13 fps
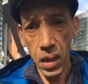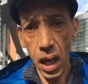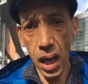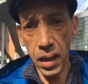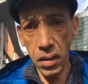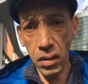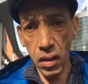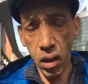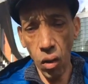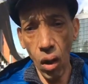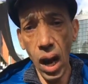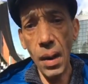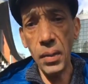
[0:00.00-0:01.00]
And the
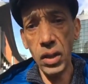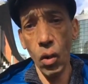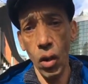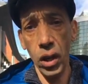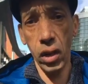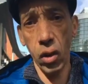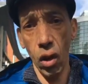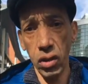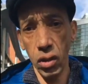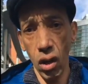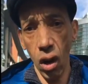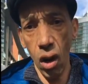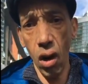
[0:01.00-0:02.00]
crime is going
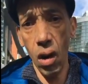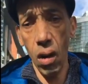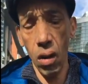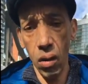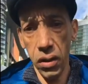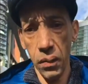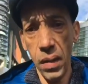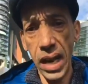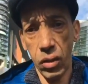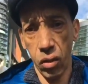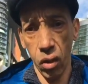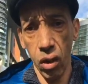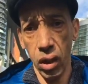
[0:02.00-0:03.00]
across all the
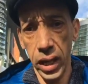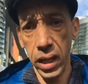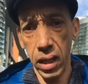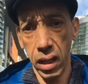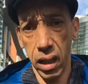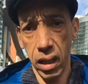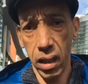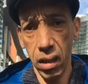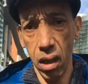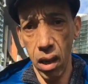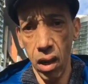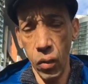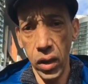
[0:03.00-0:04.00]
Metrolink
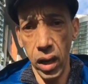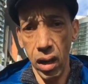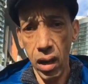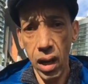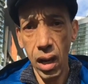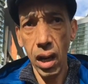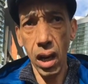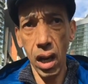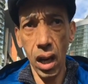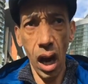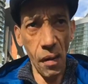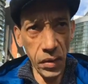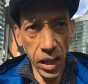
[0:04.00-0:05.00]
area.
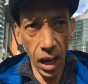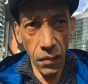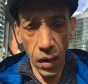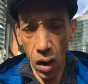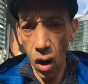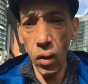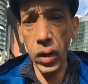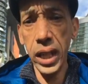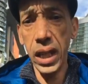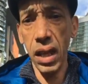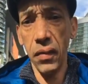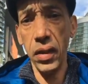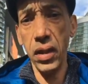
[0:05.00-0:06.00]
I've already
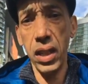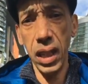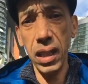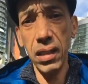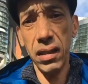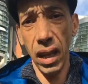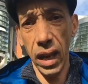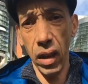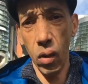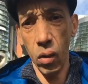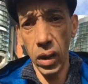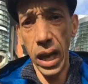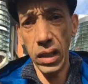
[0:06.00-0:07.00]
given
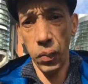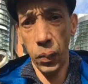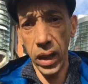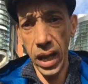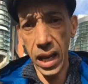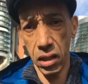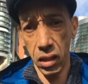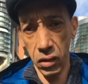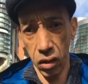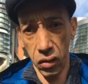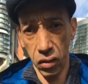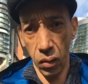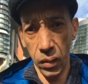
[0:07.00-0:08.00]
detailed explanations
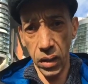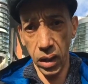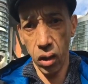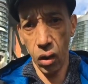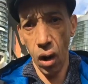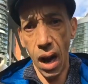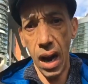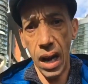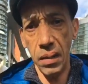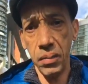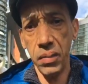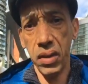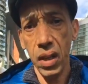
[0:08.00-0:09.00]
of some of the
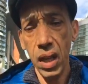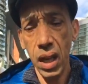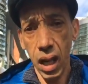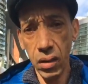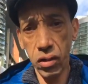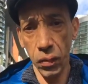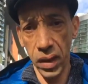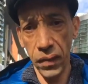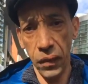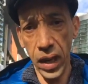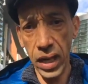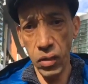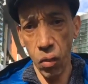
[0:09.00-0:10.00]
crimes and some of the
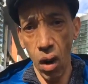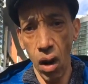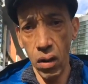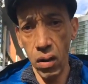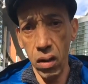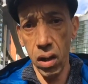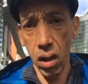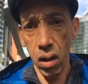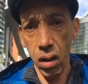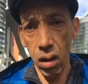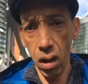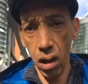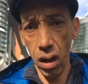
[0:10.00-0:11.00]
things wrong
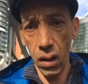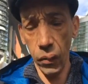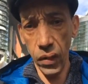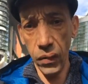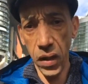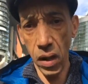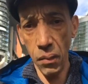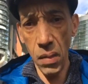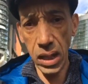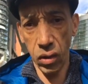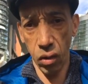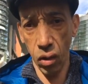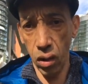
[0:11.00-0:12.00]
with the
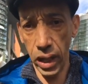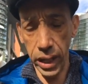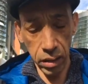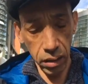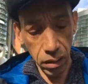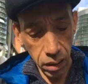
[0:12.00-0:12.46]
Metrolink